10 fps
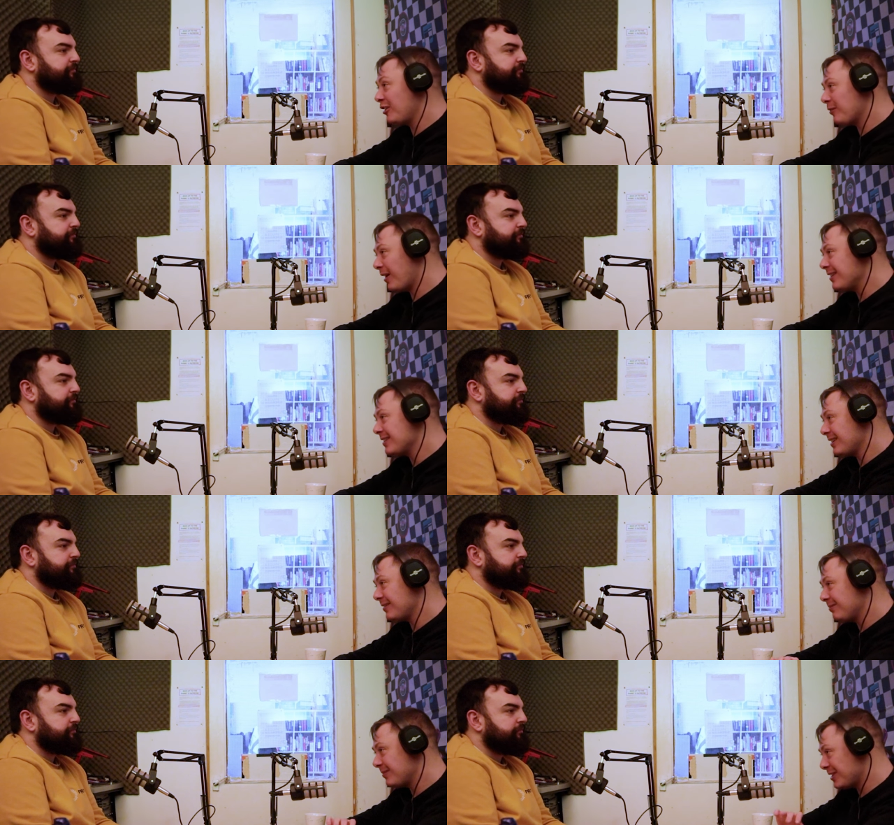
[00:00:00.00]
Speaker 1: you fancy
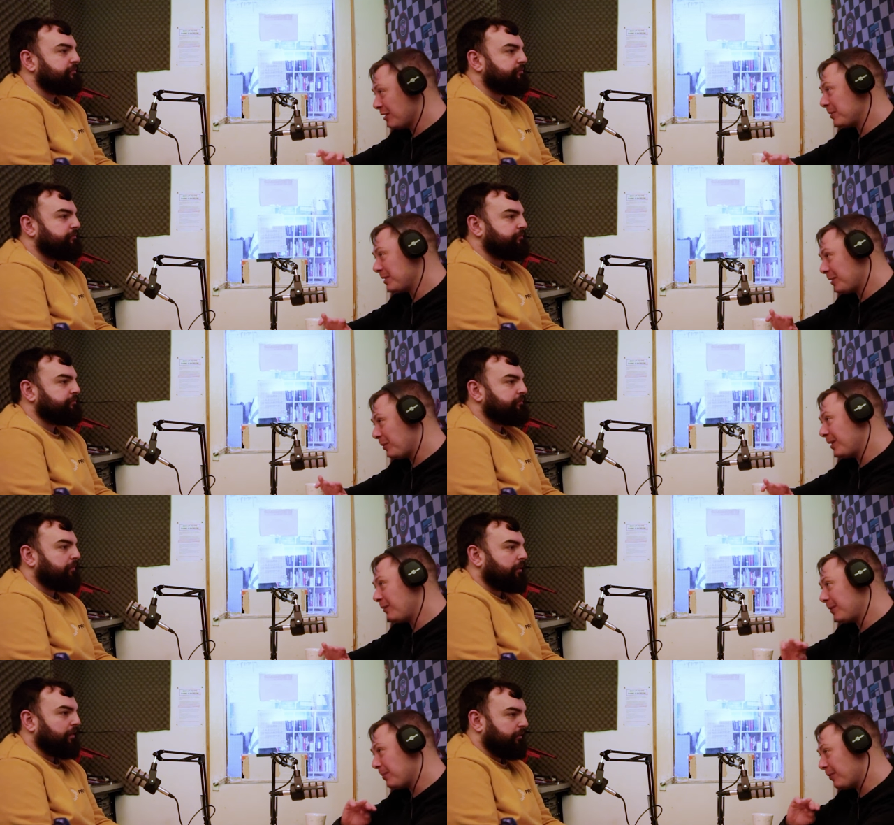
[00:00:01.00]
Celtic to win the
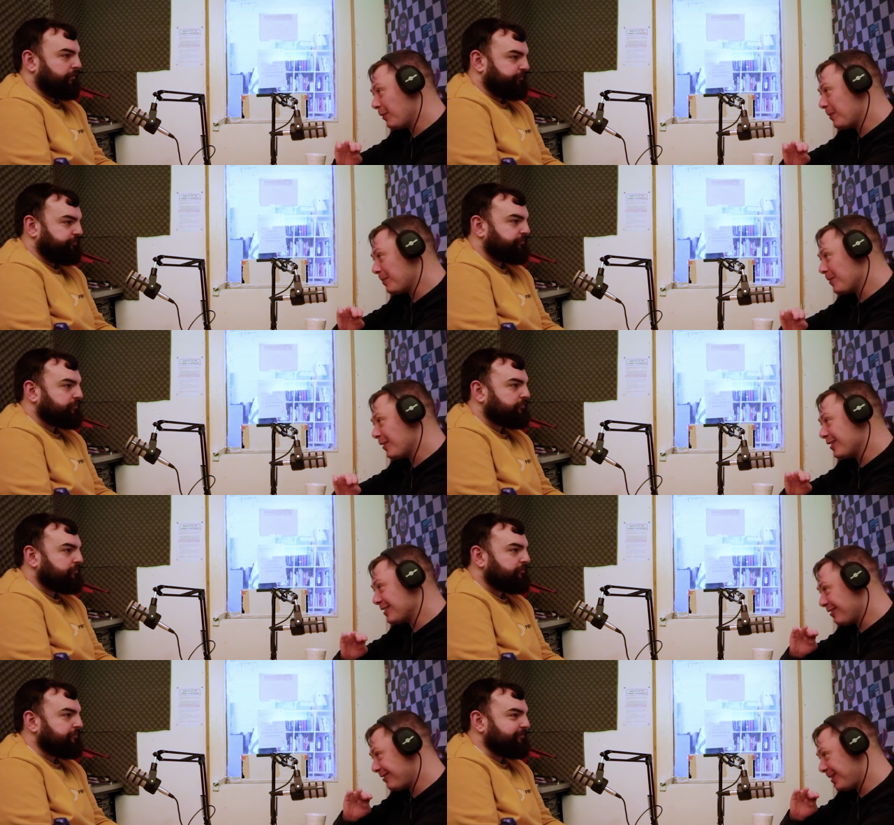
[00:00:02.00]
league? Before we move on to
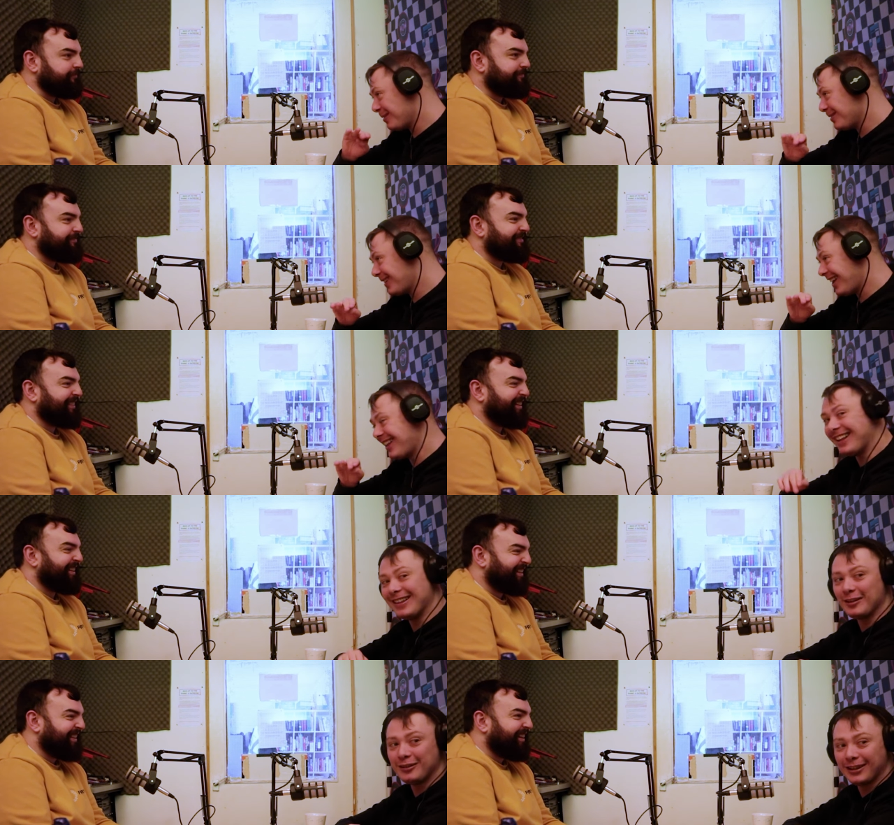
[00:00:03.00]
Celtic, we'll get that
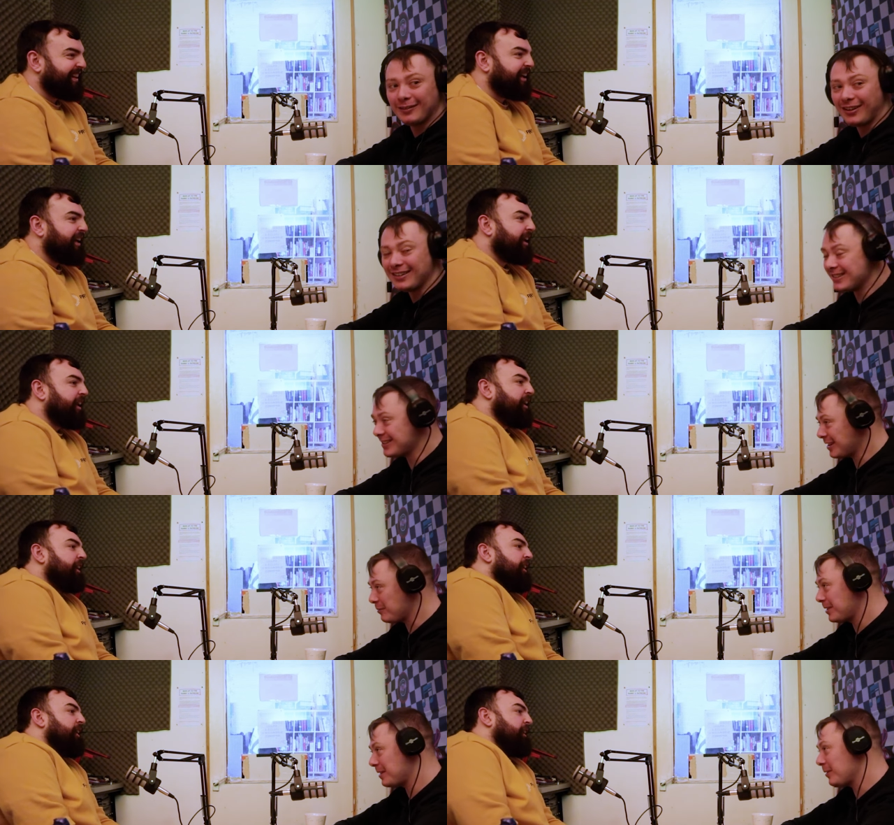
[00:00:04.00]
in there. Do you fancy
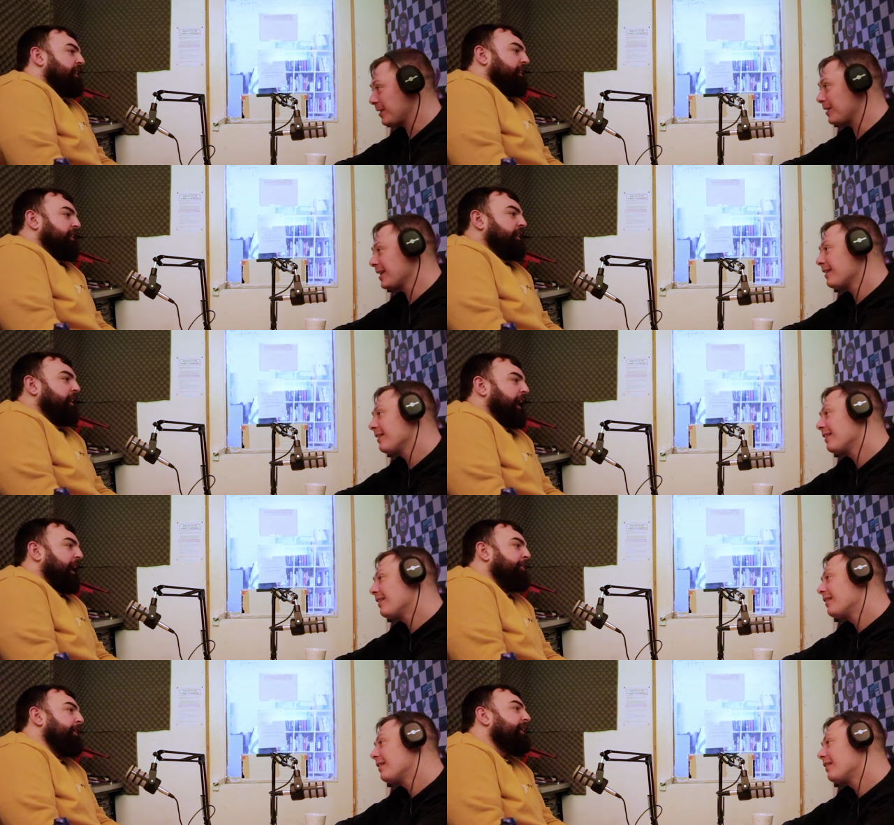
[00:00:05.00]
Celtic to win the league?
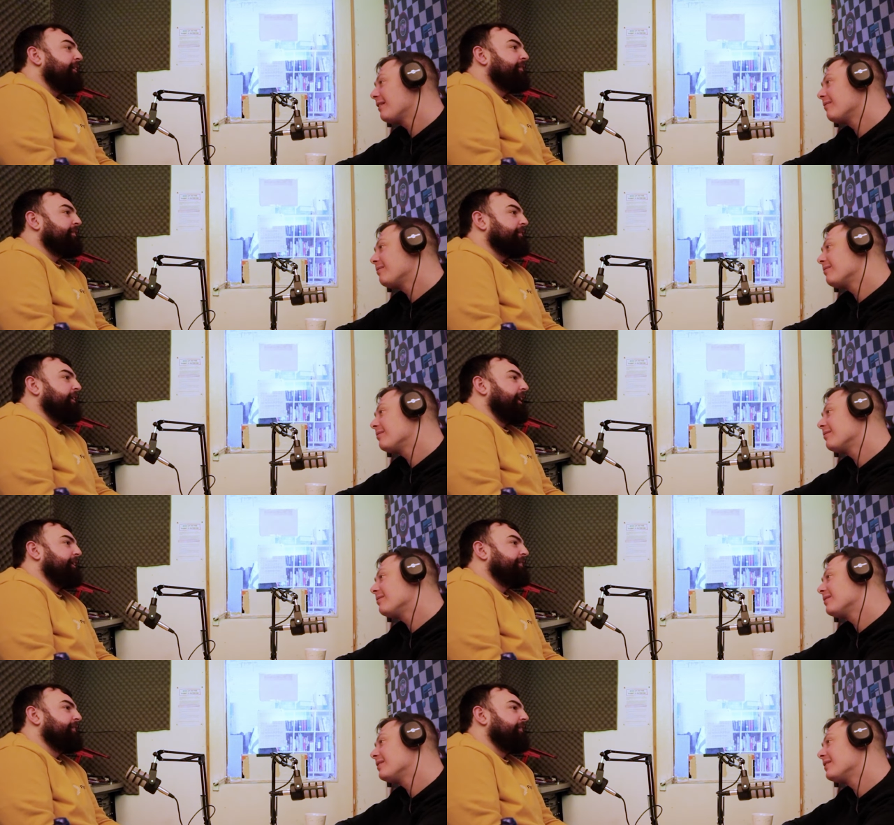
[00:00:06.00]
Speaker 2: I think
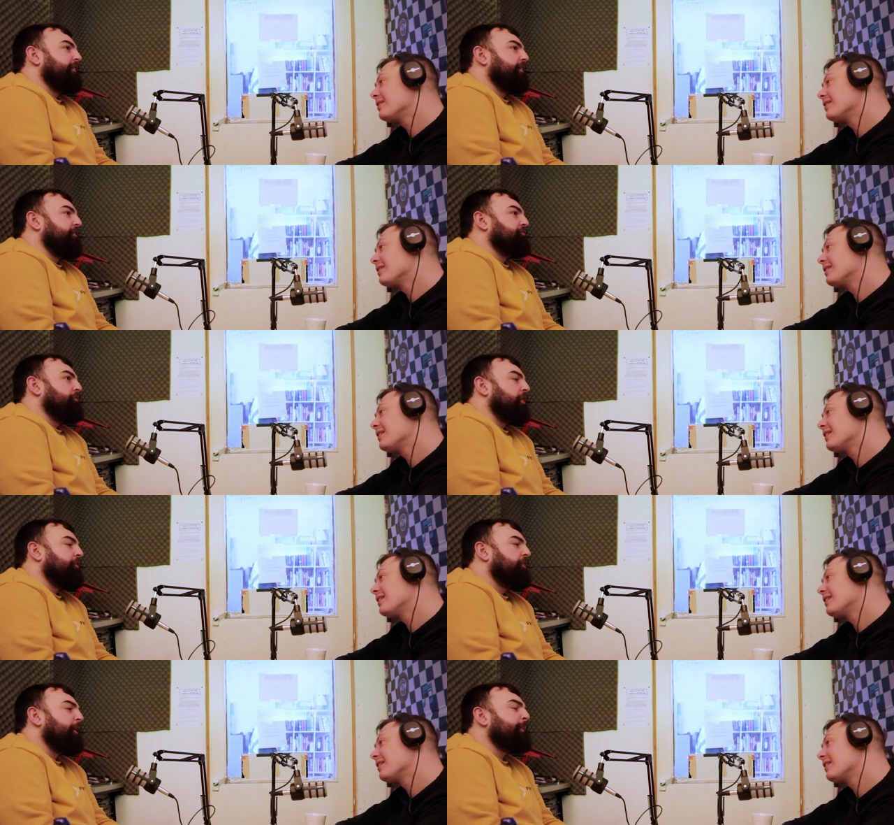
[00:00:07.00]
it's
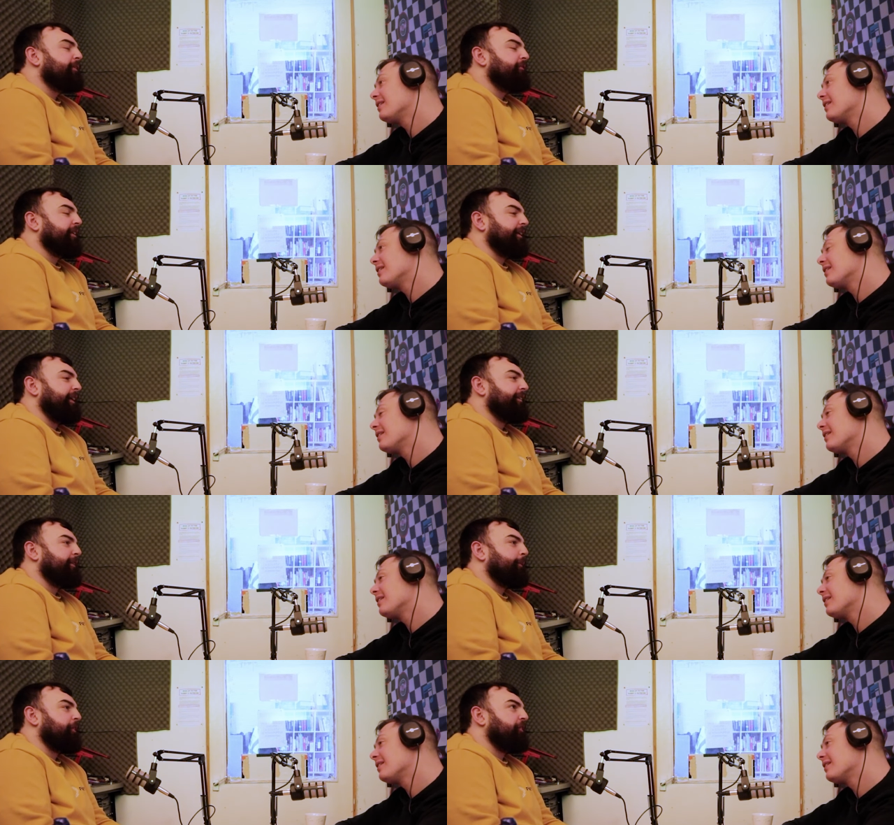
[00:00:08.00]
shaping up really
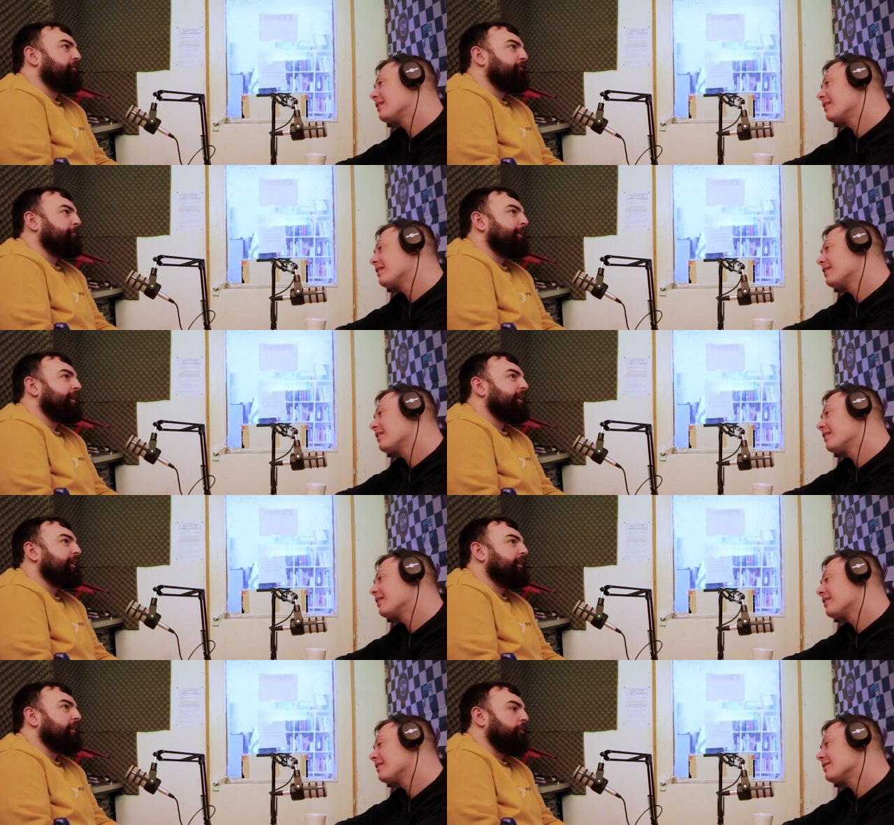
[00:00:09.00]
nicely, because for
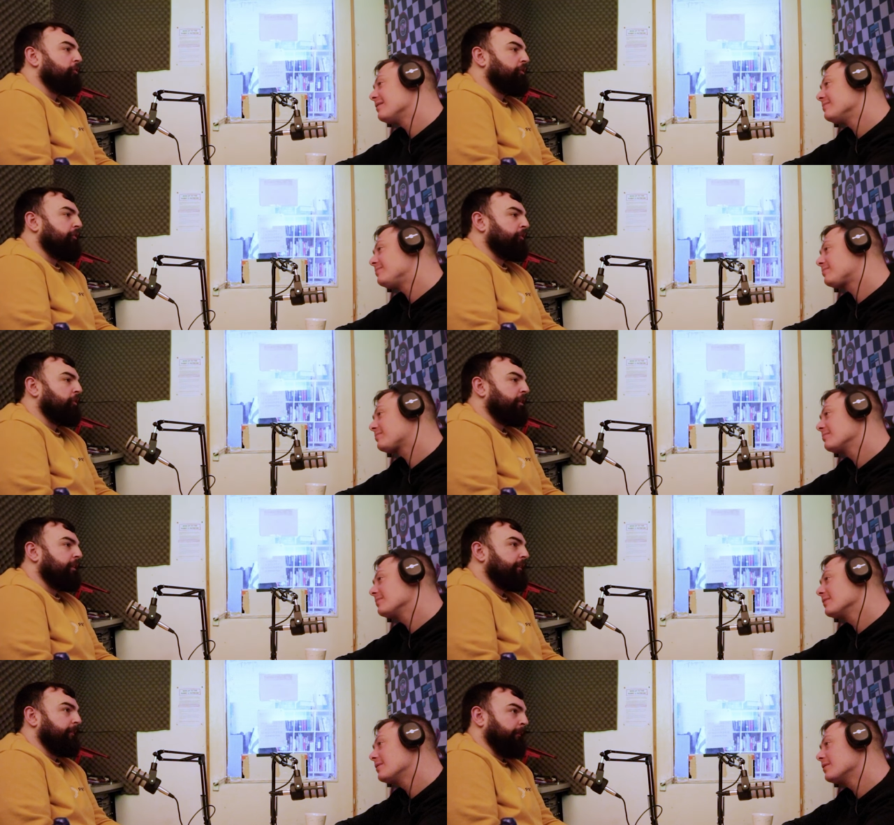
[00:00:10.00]
me, you know, if you look at
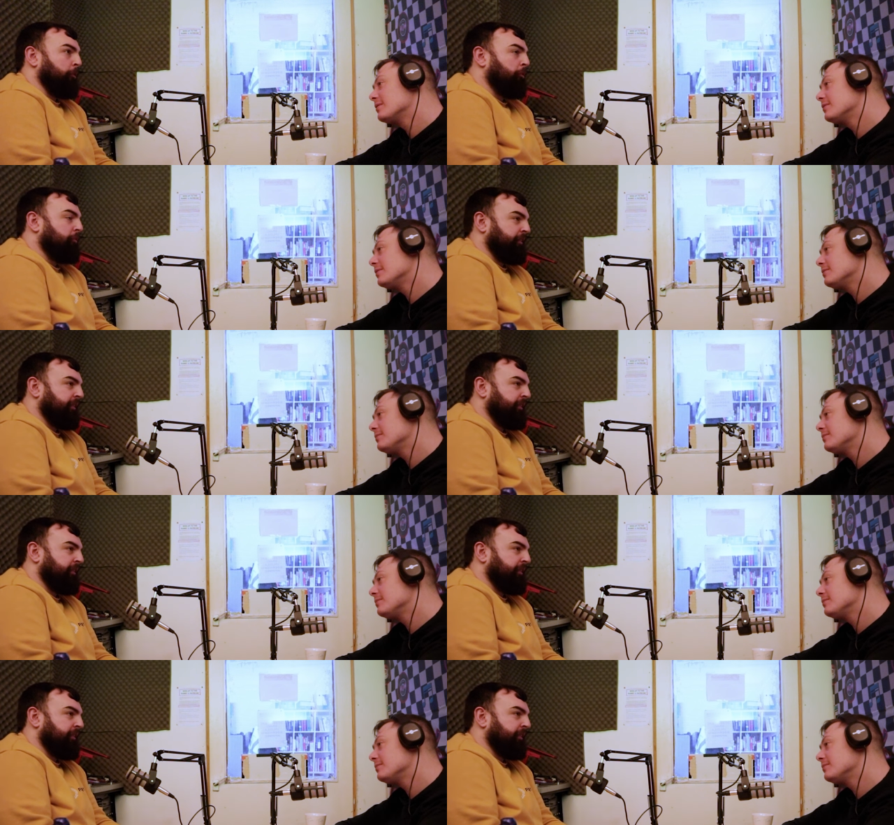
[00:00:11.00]
the whole